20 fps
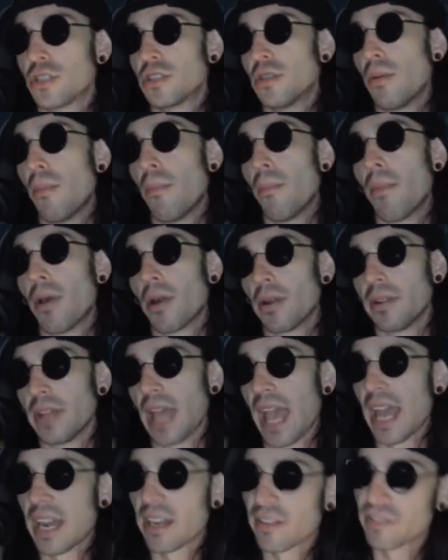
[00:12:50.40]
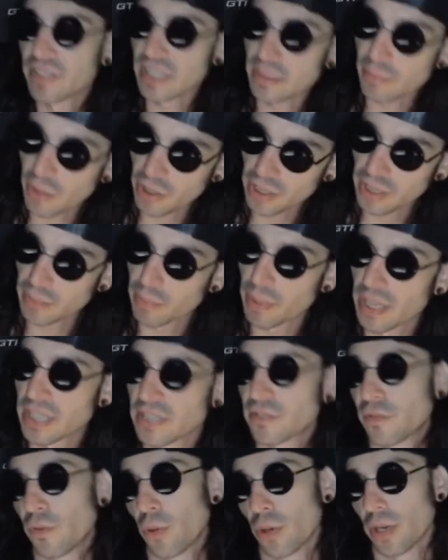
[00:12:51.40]
the NFT
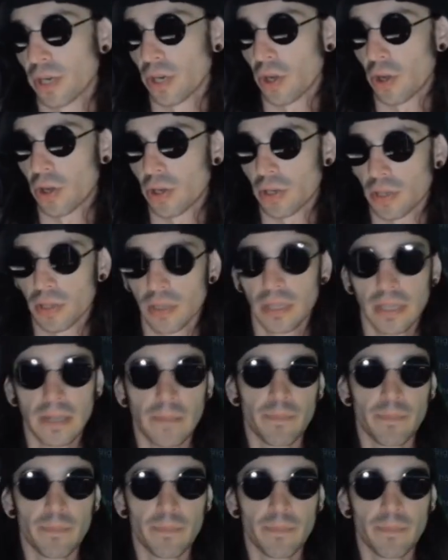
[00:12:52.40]
marketplace for it all.